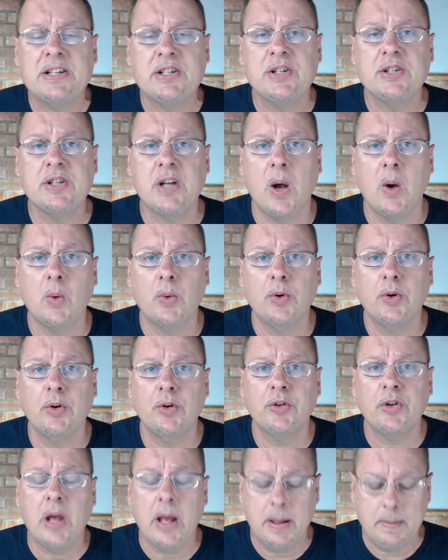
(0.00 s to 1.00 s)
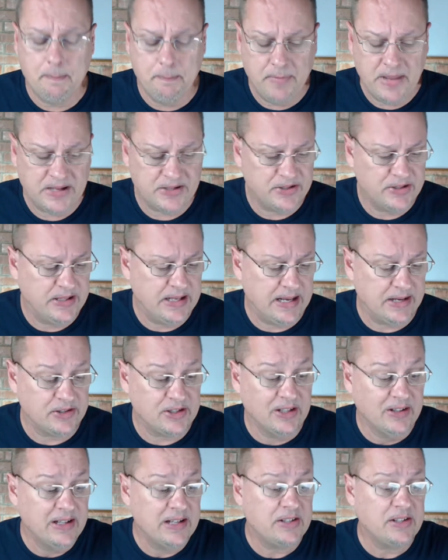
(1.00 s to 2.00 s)
business owners miss
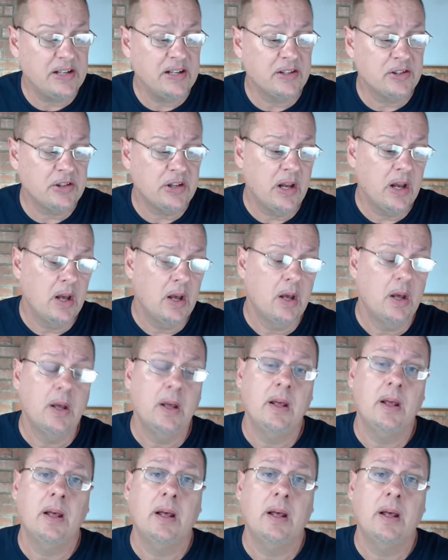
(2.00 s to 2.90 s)
this, and this is